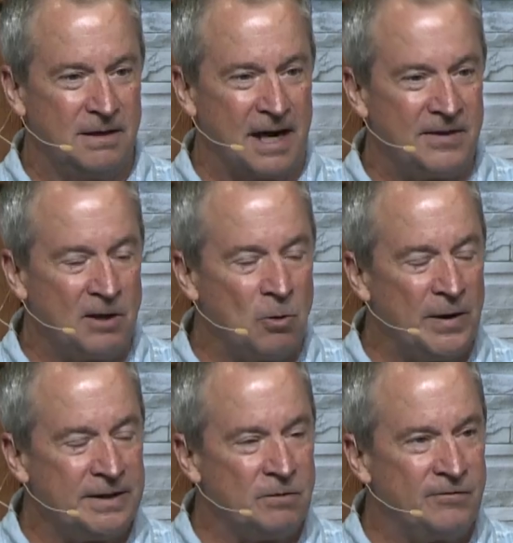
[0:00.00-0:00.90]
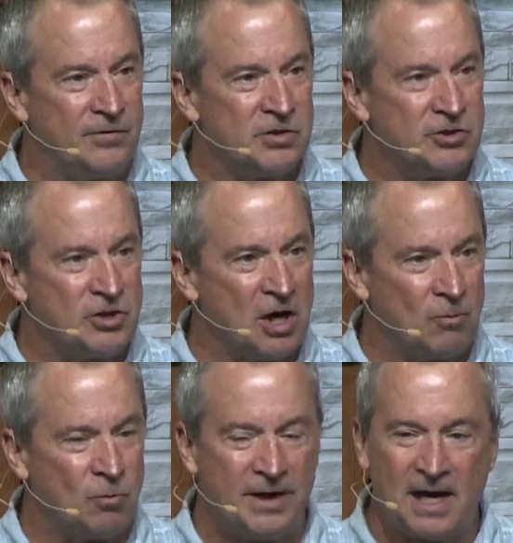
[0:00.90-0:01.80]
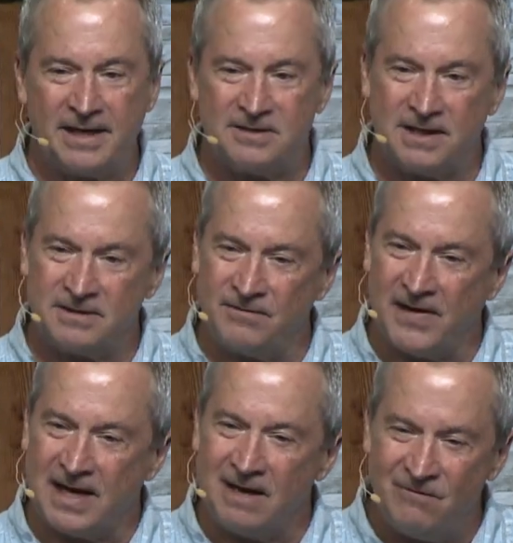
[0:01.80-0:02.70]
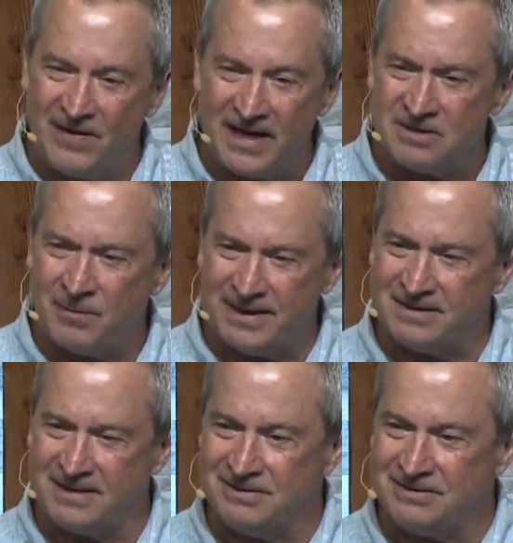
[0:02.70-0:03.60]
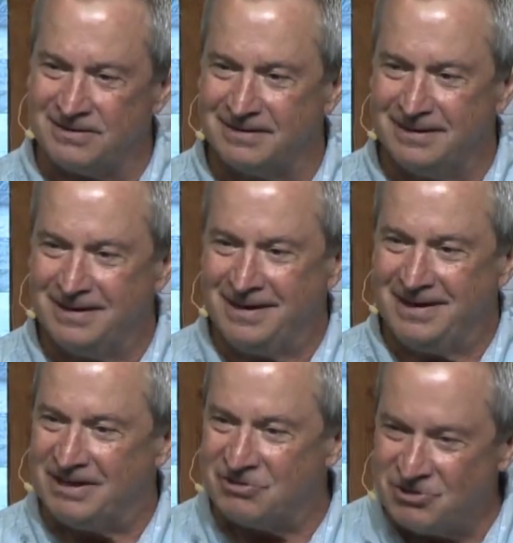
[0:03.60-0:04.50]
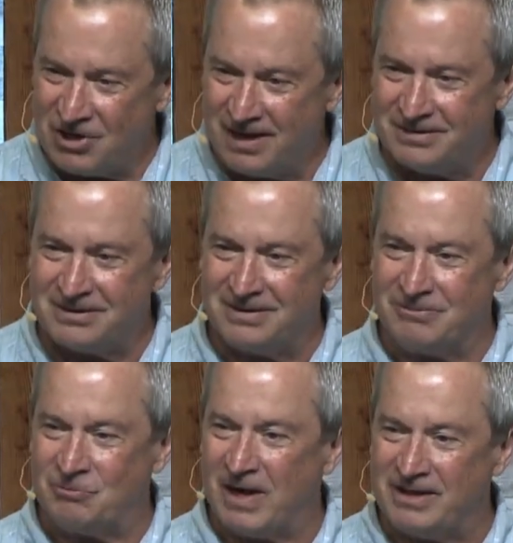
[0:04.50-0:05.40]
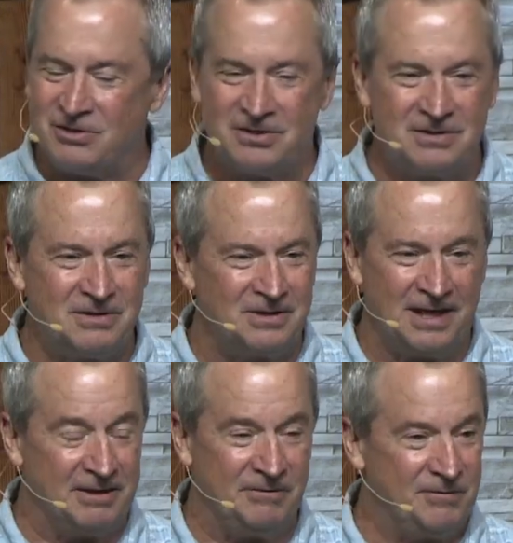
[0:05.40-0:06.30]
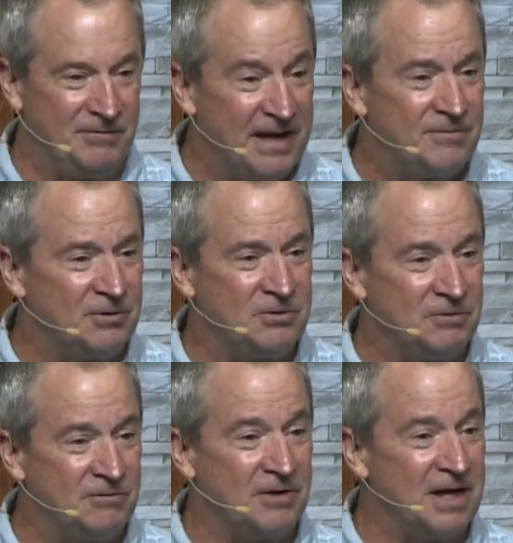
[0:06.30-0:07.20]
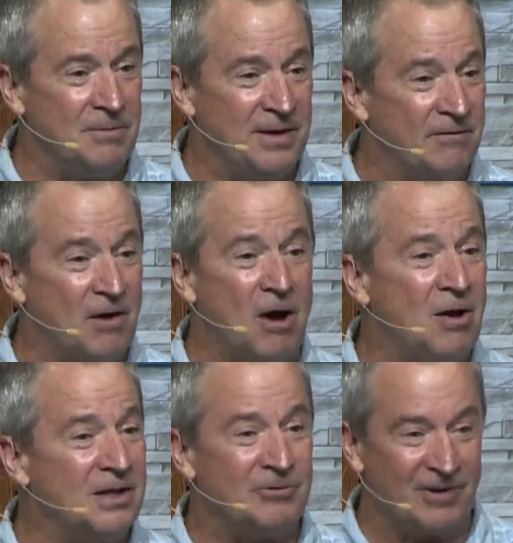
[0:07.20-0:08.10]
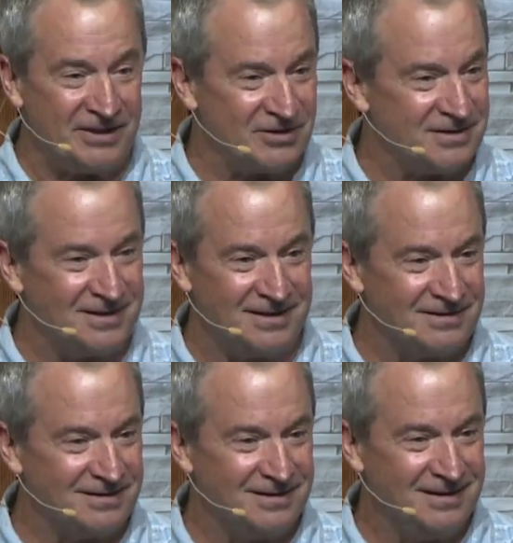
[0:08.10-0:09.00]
I think of what 1 John 1 9 says if I confess my sins, he's just and righteous and faithful to forgive me of all unrighteousness.